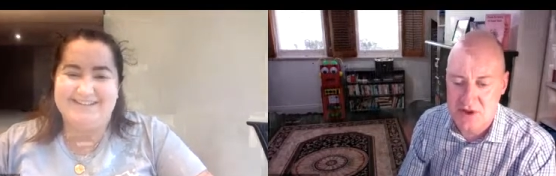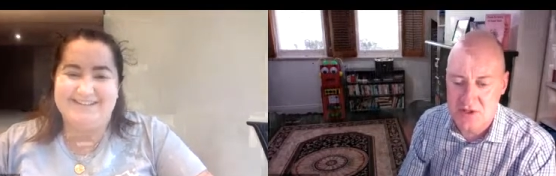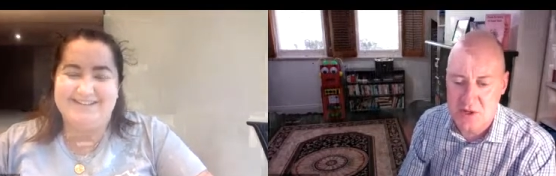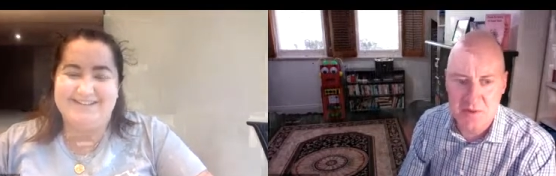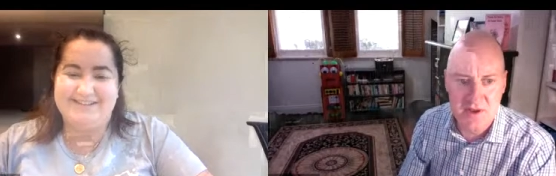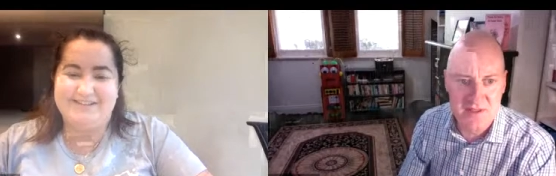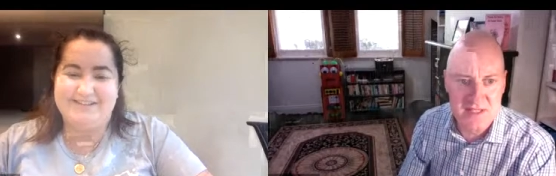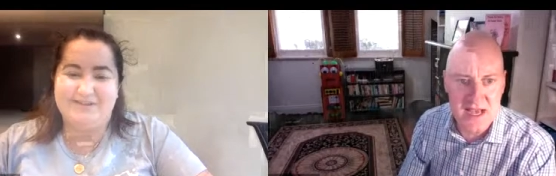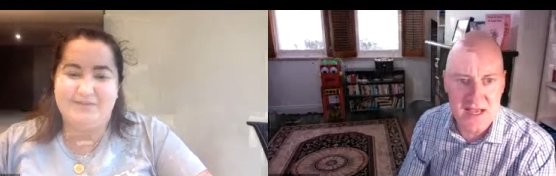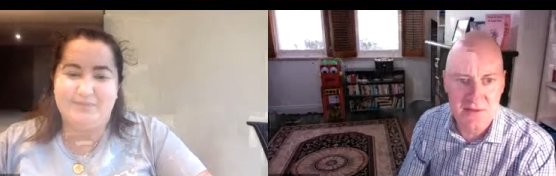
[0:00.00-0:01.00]
Speaker 1: the hot topic of the
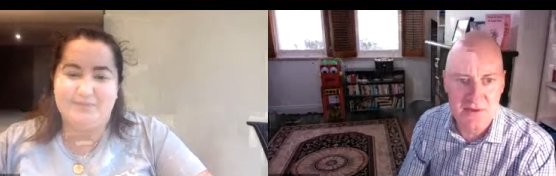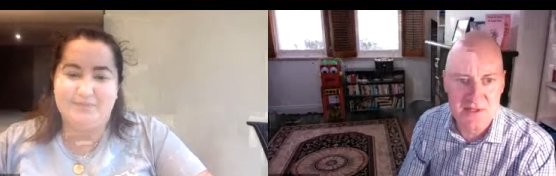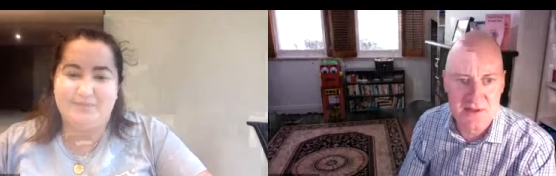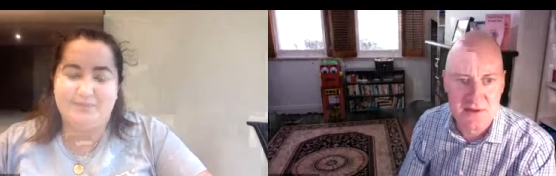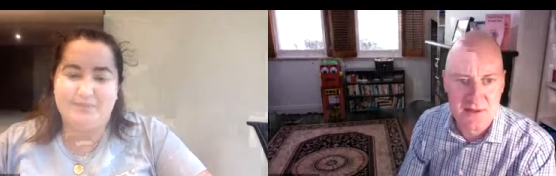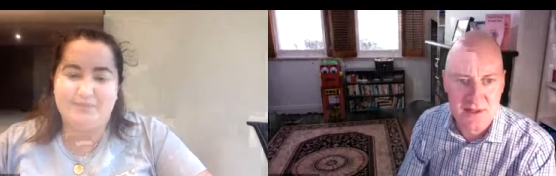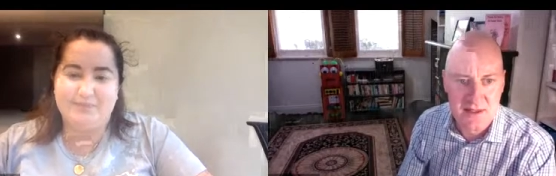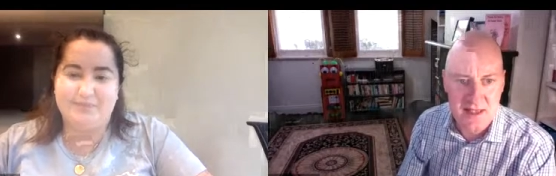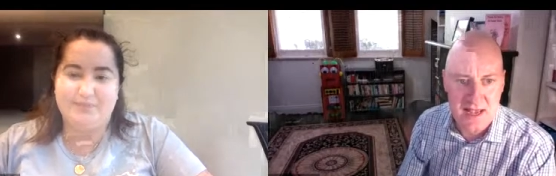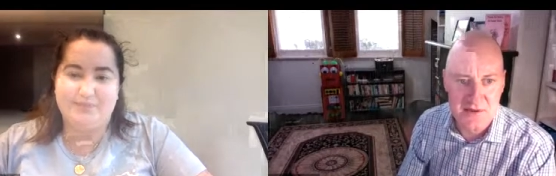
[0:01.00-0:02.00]
day was
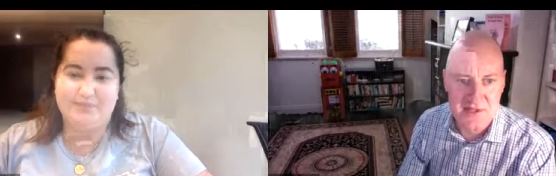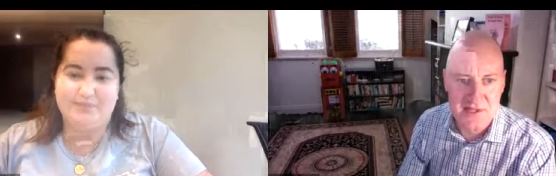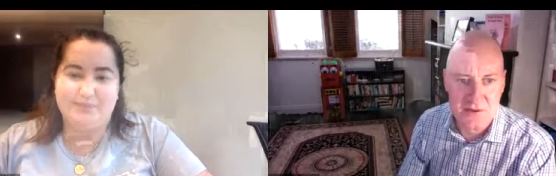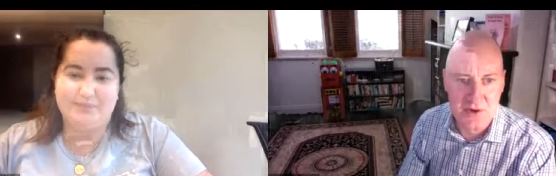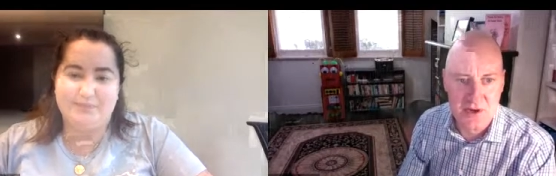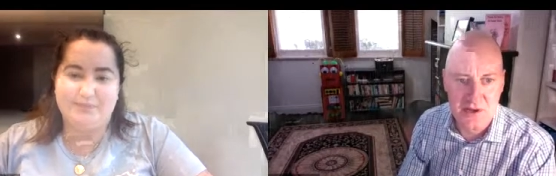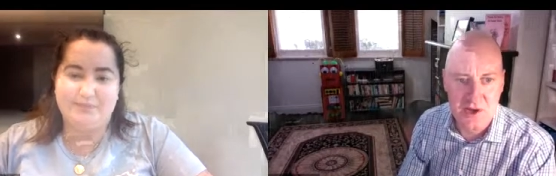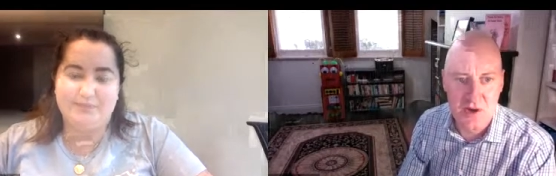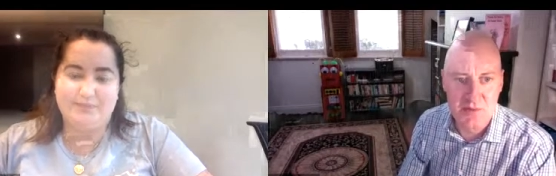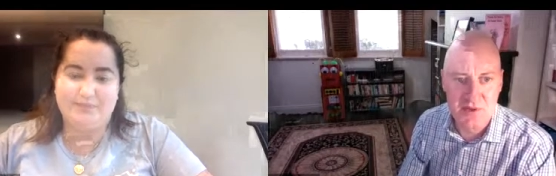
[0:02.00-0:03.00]
how is the law going to
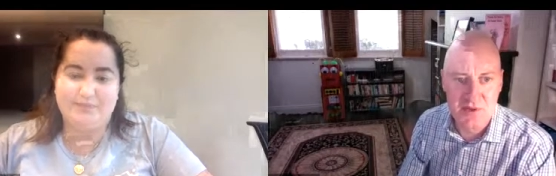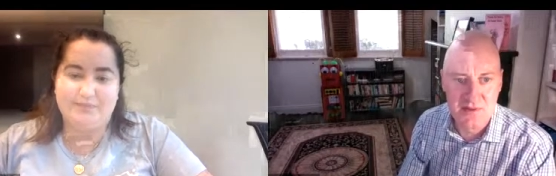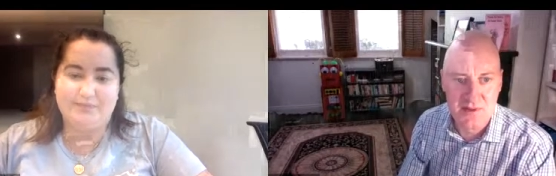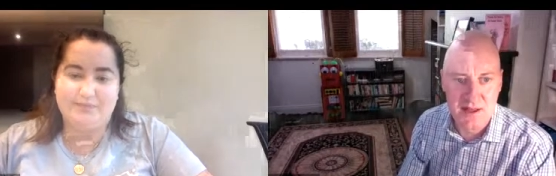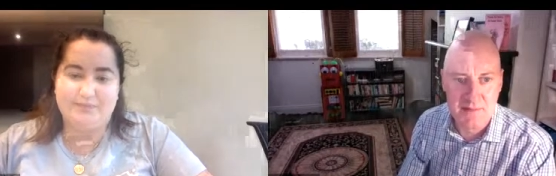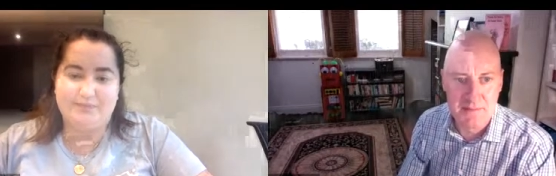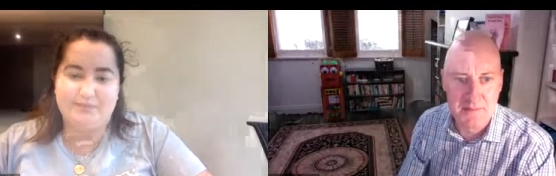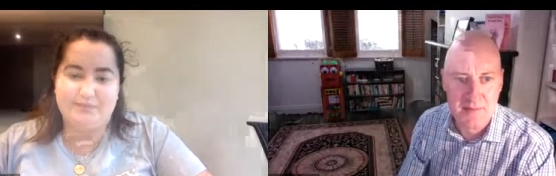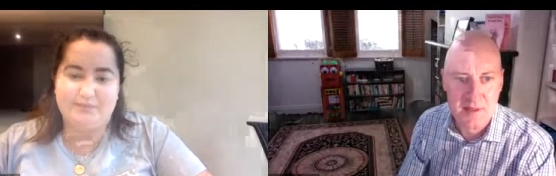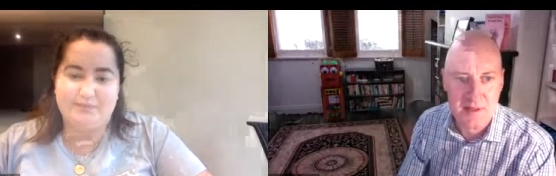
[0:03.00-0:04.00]
cope with um,
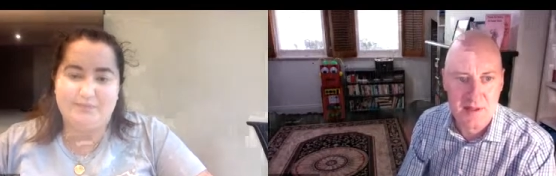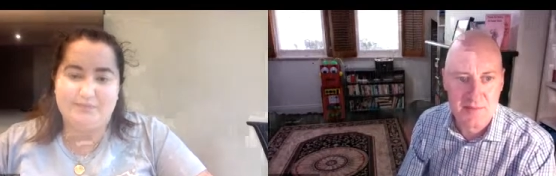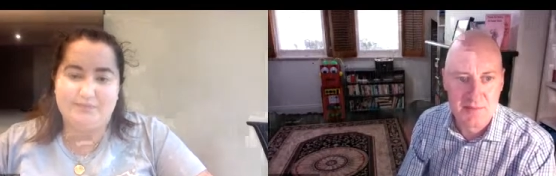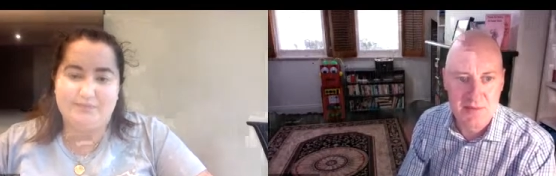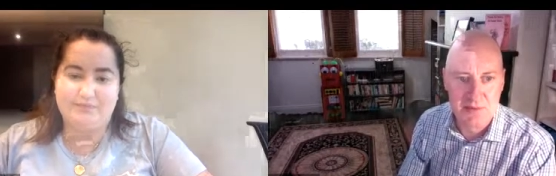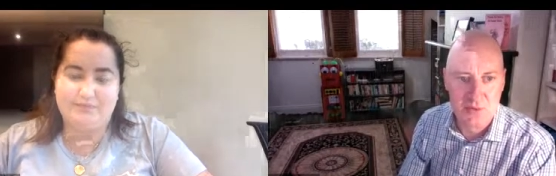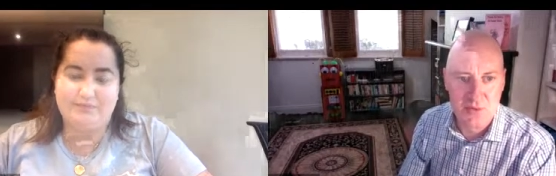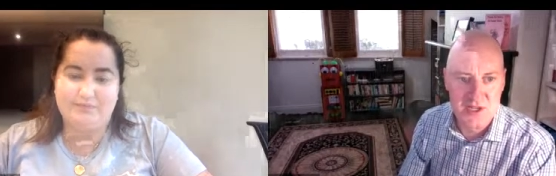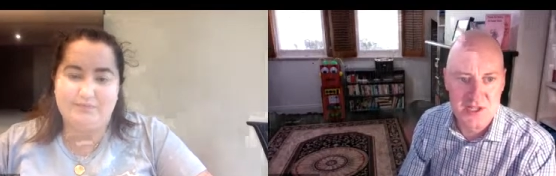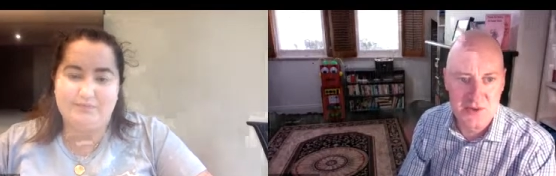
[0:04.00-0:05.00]
people
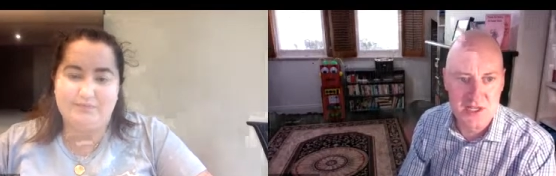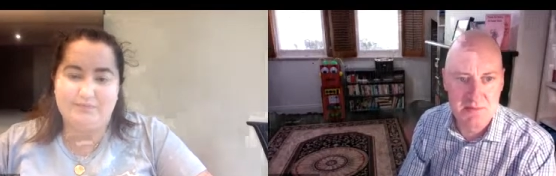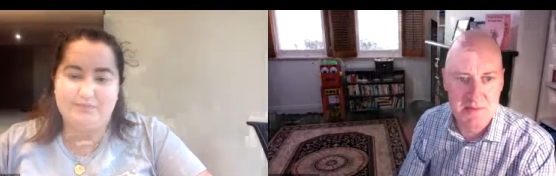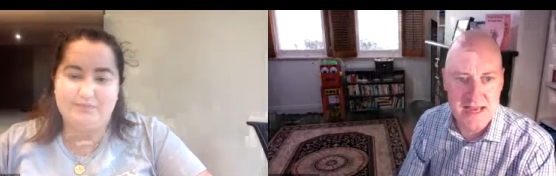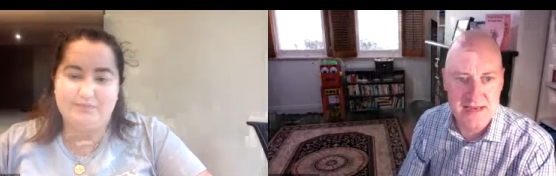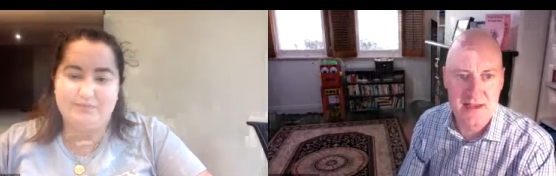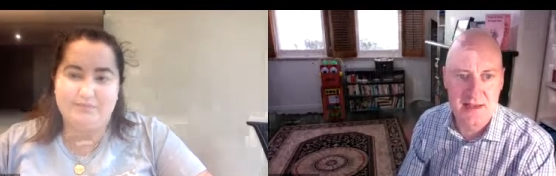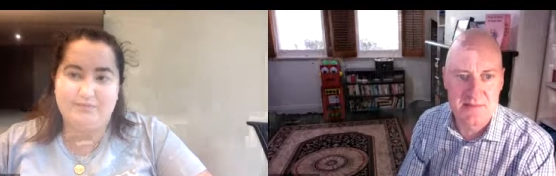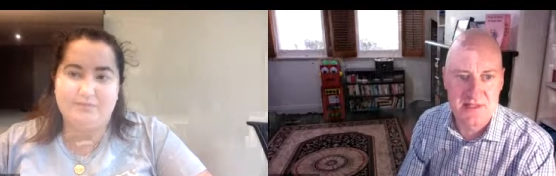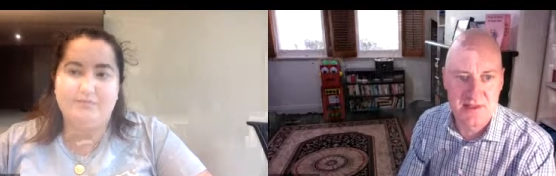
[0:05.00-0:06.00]
registering domain
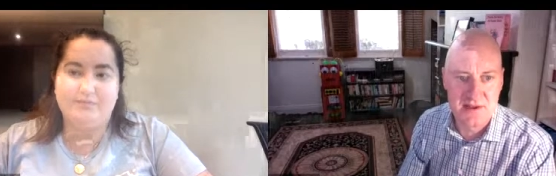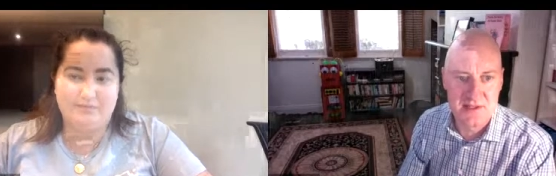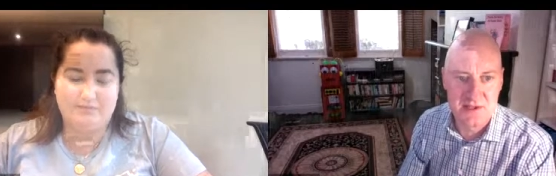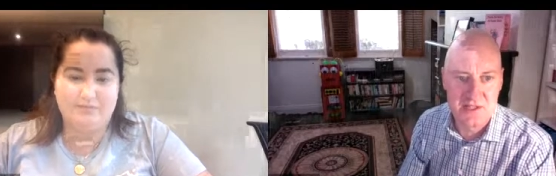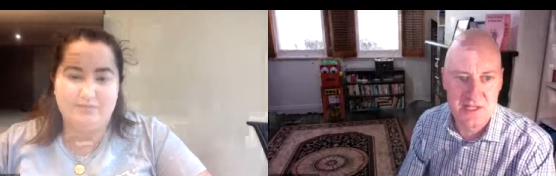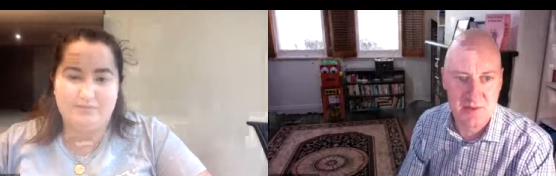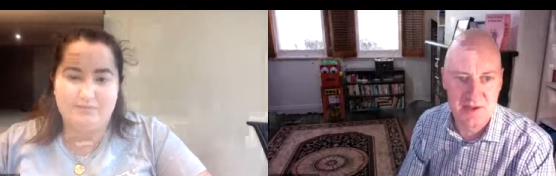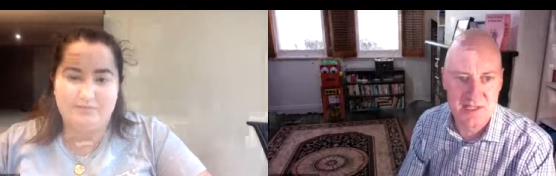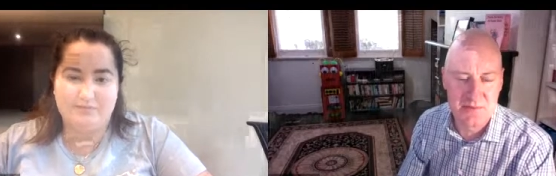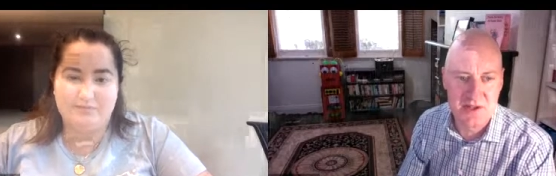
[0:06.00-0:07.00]
names that are too similar
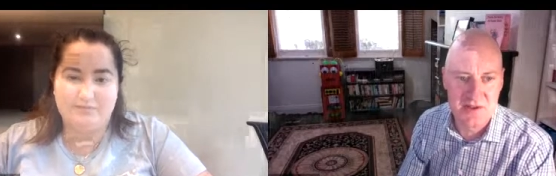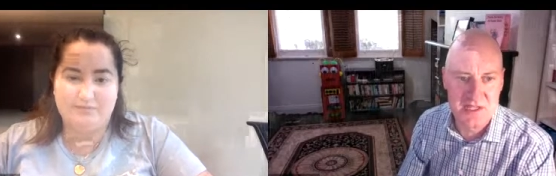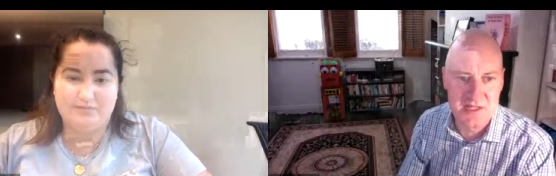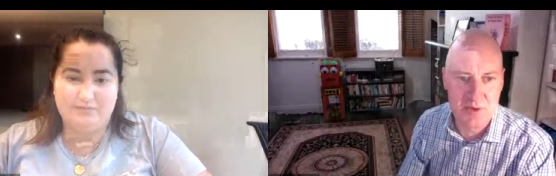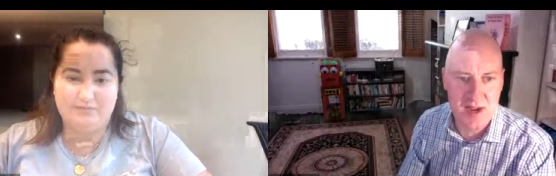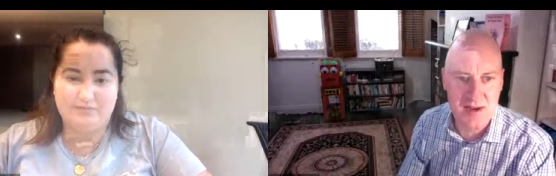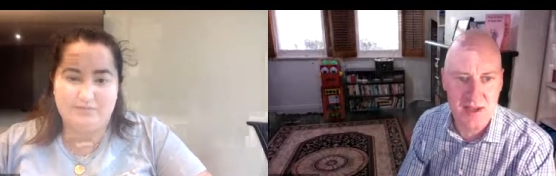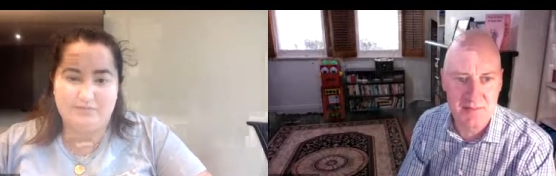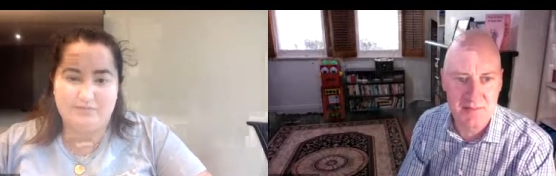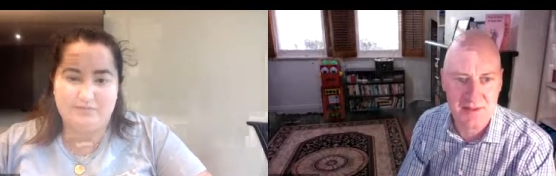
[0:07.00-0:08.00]
to somebody else's brand
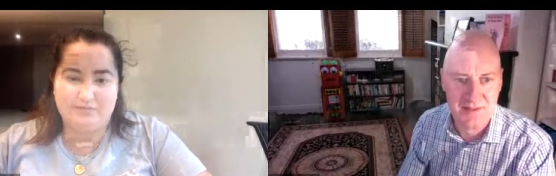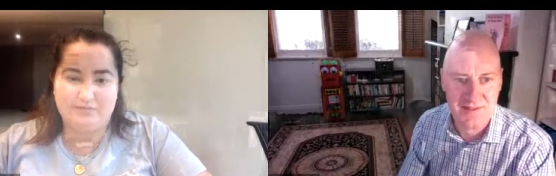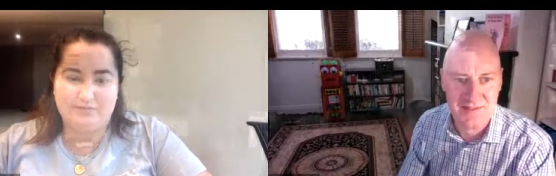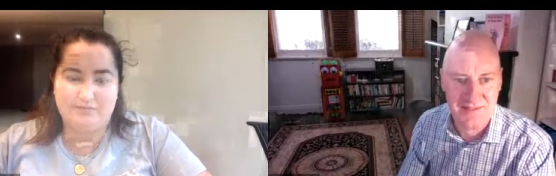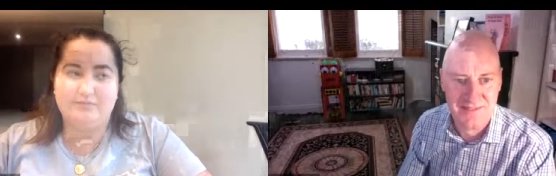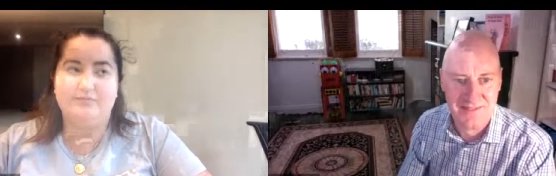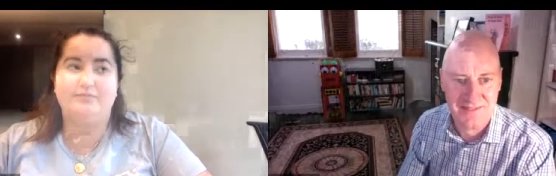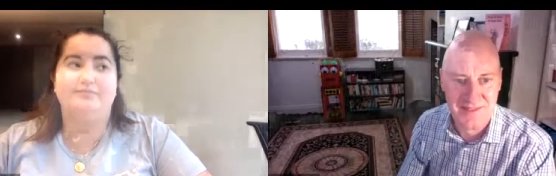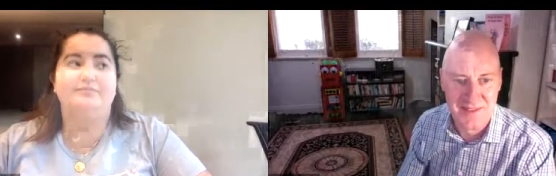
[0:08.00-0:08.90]
name? Mm.